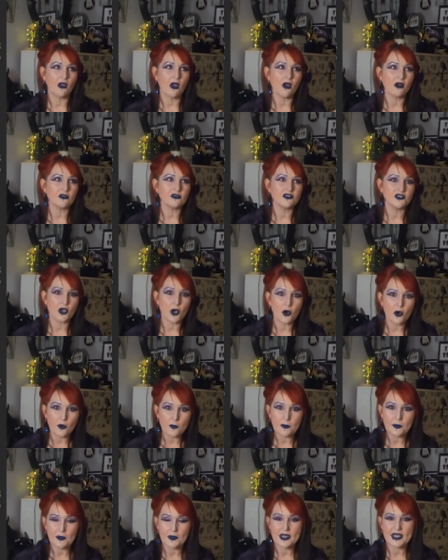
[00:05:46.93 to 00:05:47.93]

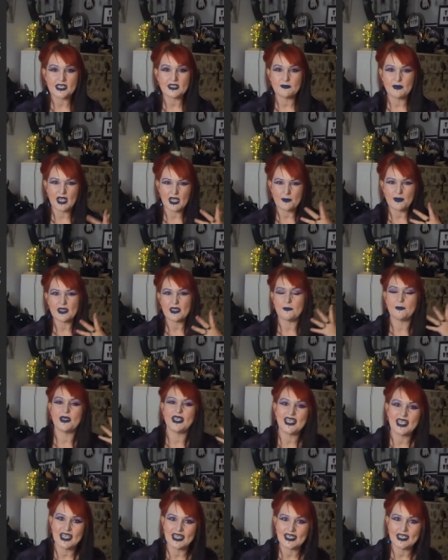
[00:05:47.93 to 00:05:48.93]
October-ish, maybe at the
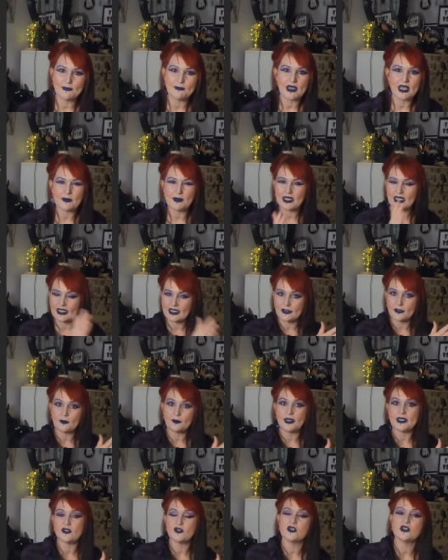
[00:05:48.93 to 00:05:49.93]
beginning, maybe a little
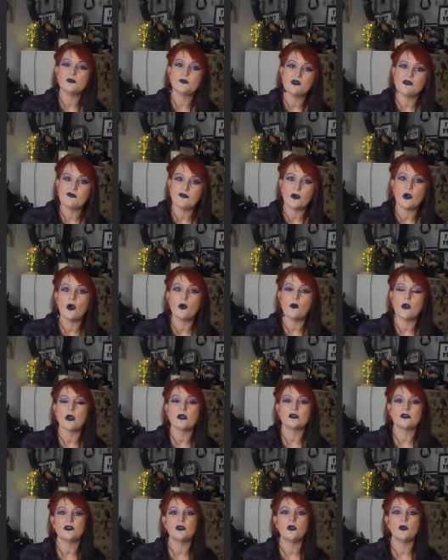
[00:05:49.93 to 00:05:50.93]
bit just before
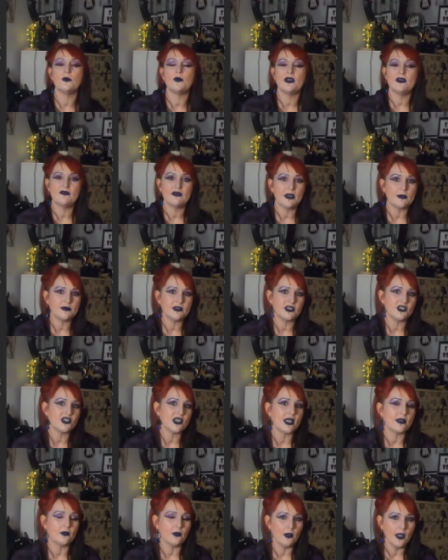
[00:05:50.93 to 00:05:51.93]
October I found her
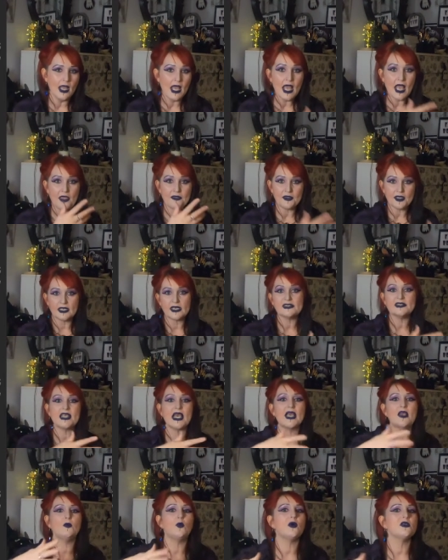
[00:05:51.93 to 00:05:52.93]
channel, and then I
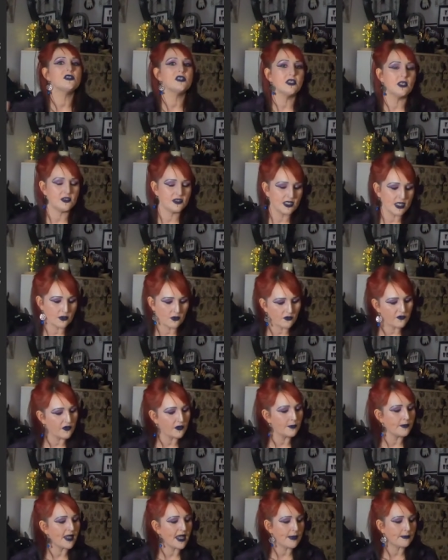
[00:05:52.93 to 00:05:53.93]
started watching her channel
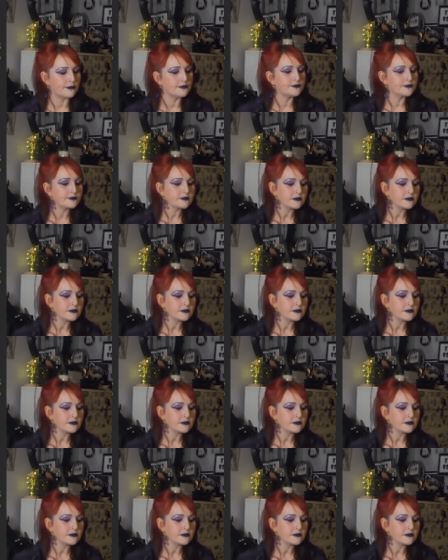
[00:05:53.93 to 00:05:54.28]
from then.